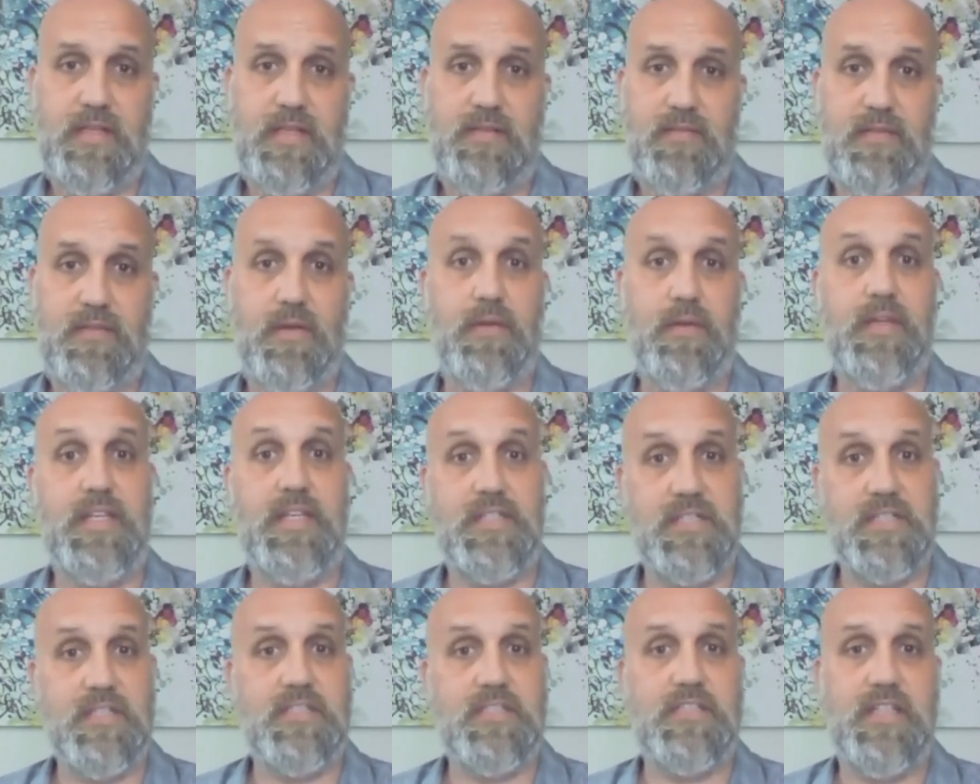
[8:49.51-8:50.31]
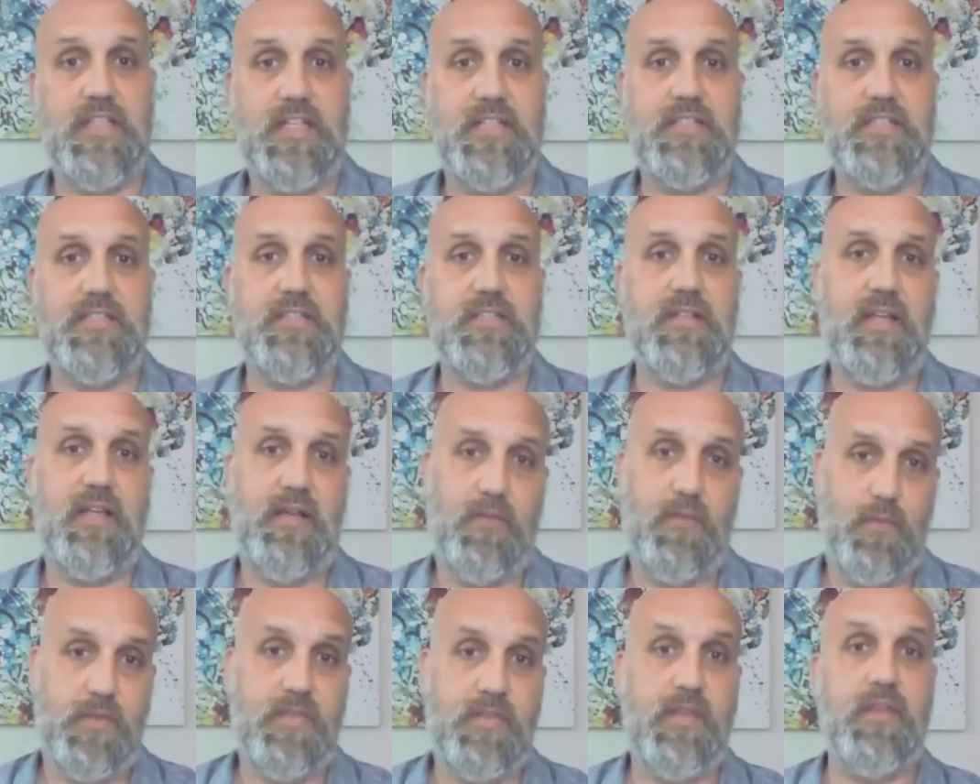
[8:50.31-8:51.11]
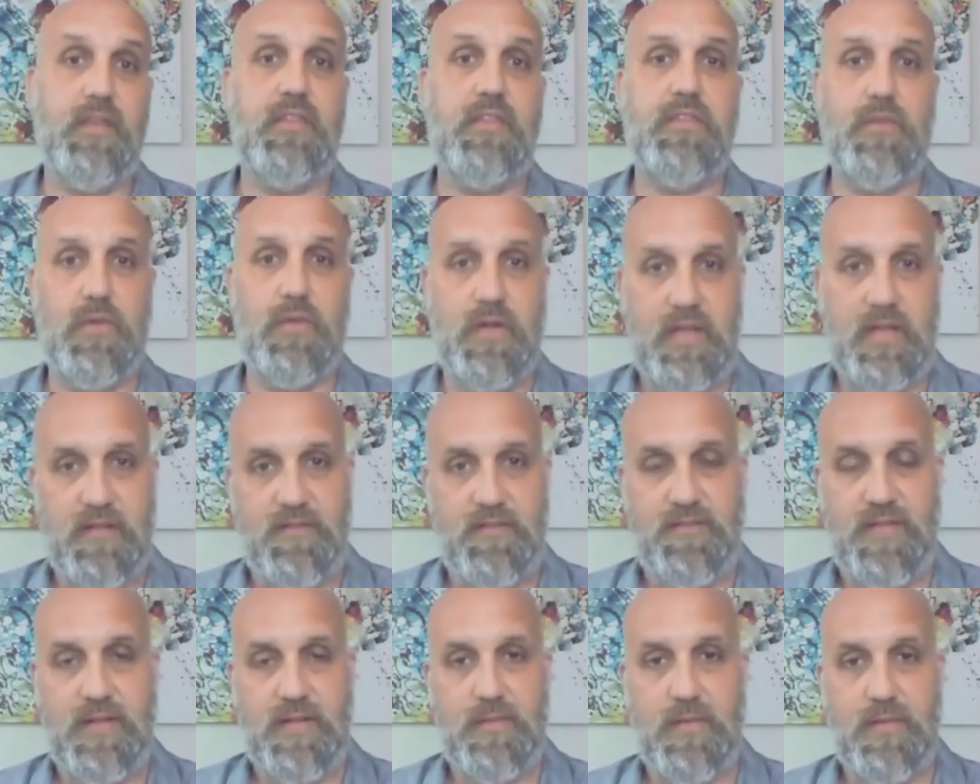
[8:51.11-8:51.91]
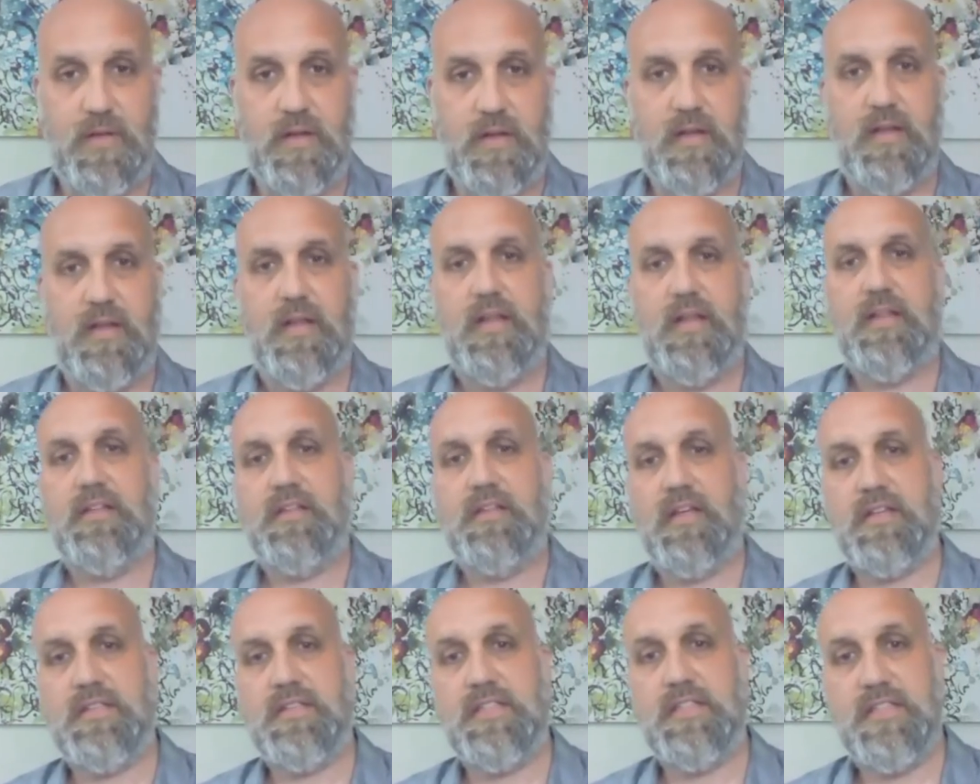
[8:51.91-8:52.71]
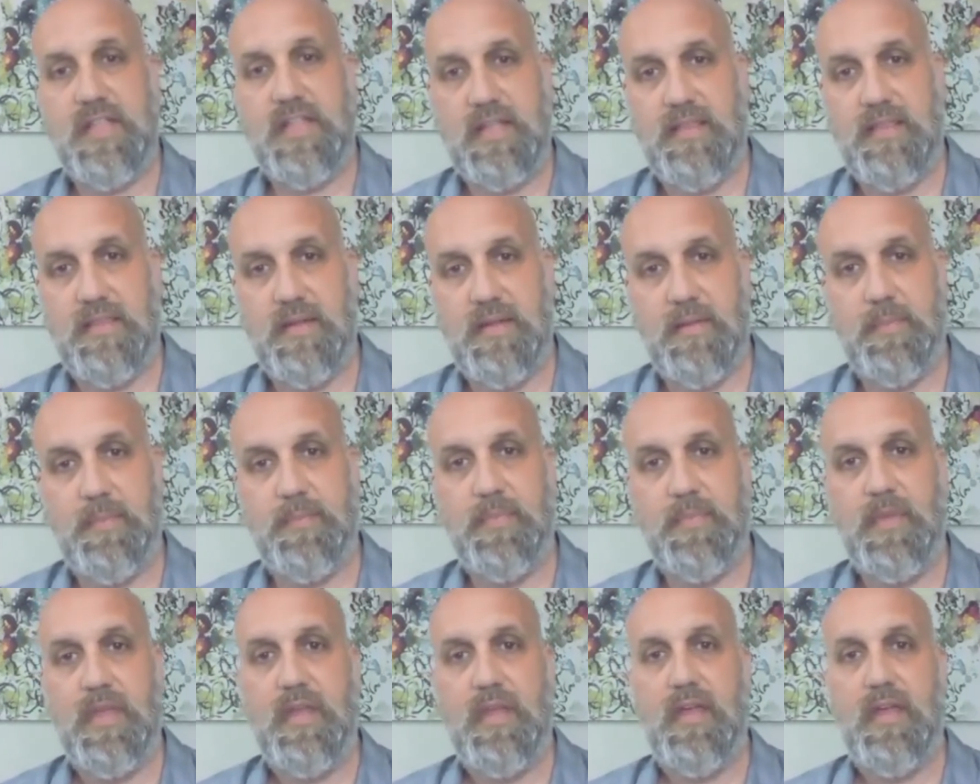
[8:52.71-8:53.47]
even though each exchange with the authority of FINRA does set them.